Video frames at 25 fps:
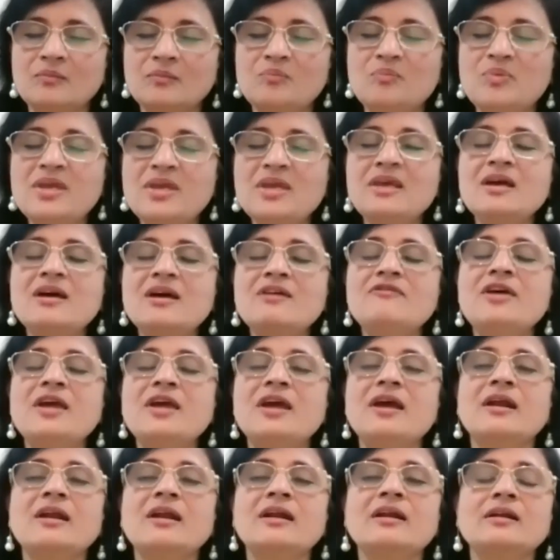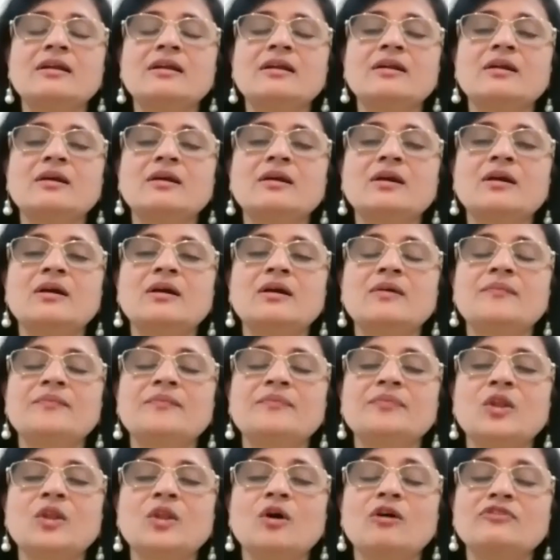being aware
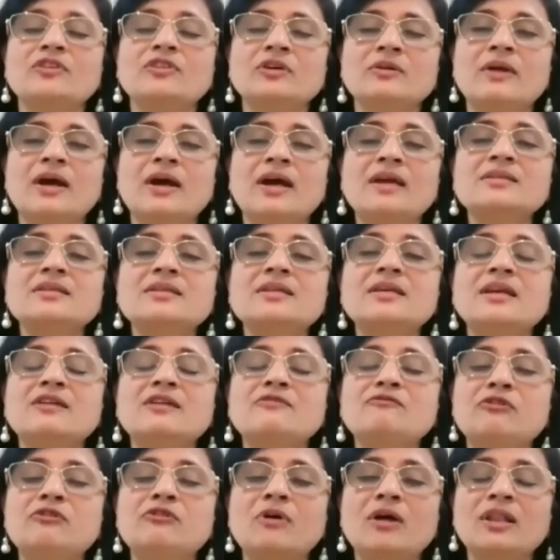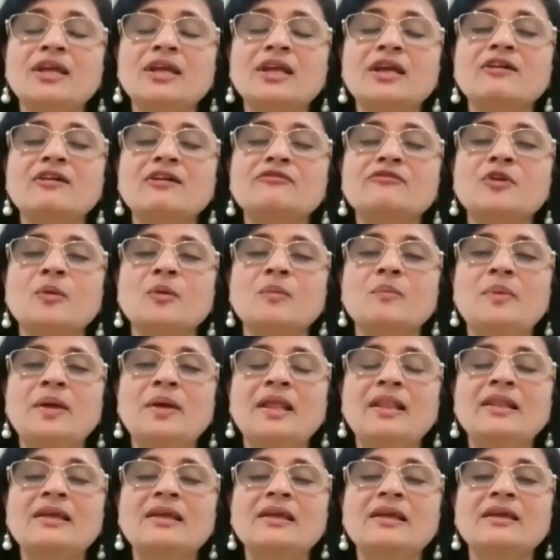of the rising and falling of your
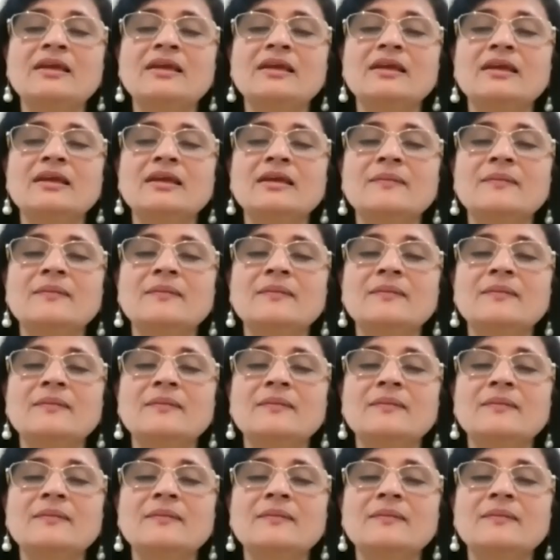belly.